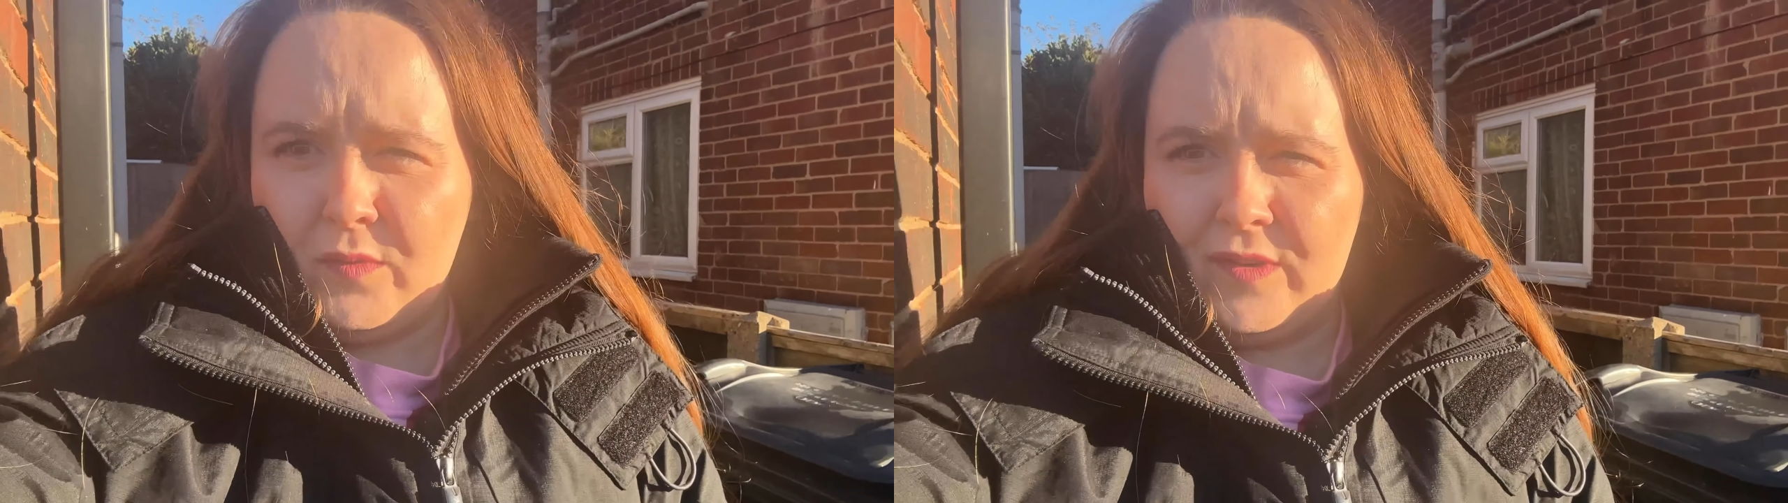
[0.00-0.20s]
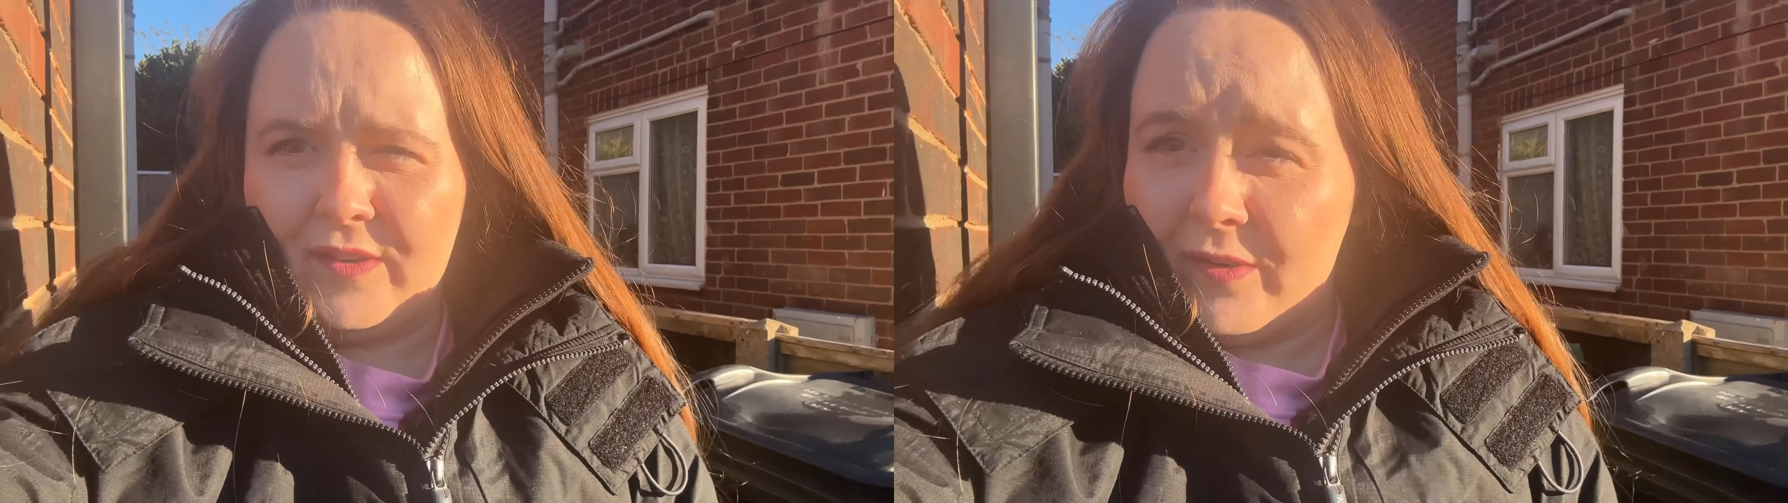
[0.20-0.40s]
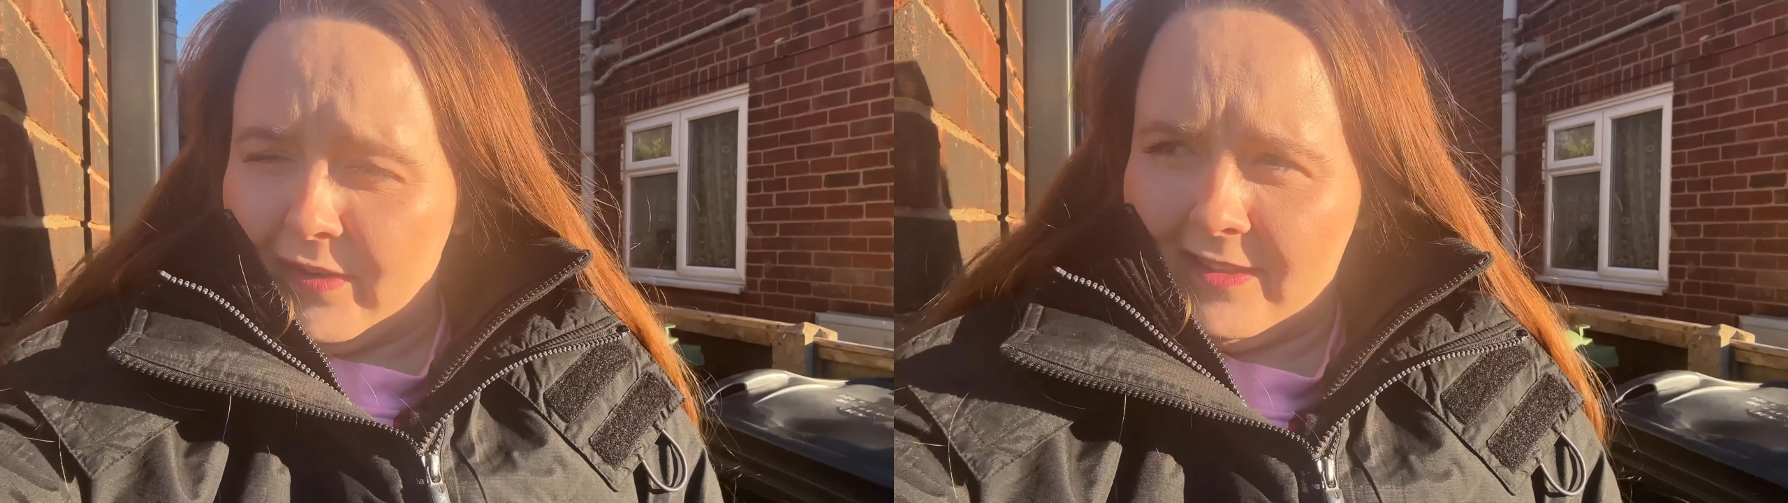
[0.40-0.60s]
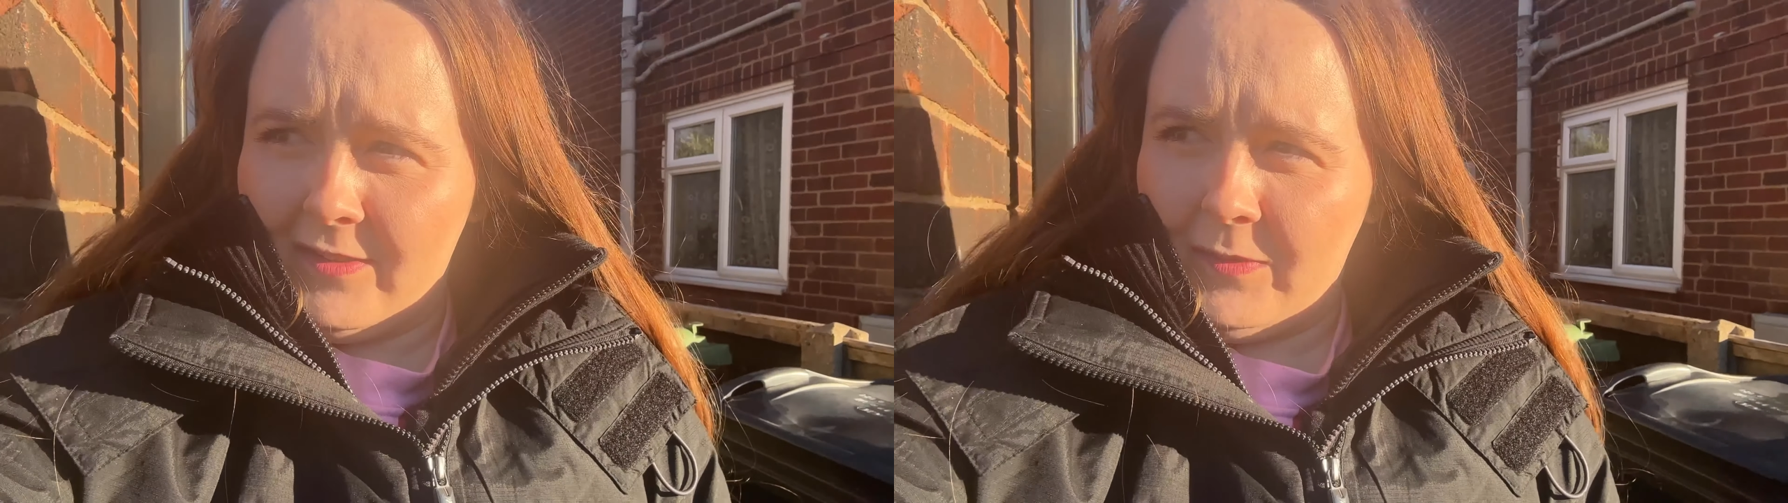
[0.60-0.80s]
I'm gonna go get the